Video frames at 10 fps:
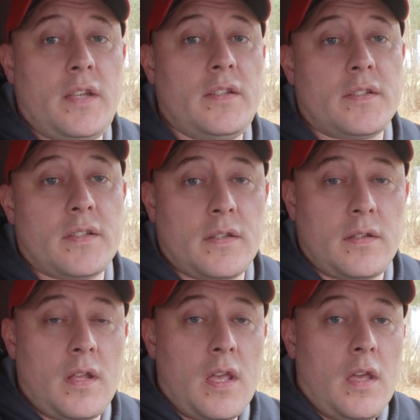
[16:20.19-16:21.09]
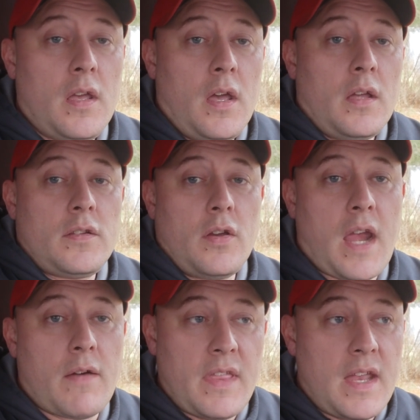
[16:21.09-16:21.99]
He just
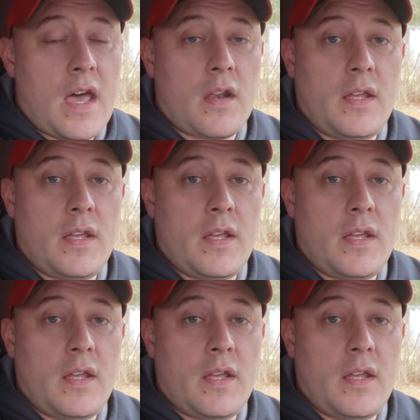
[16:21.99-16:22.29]
took everything out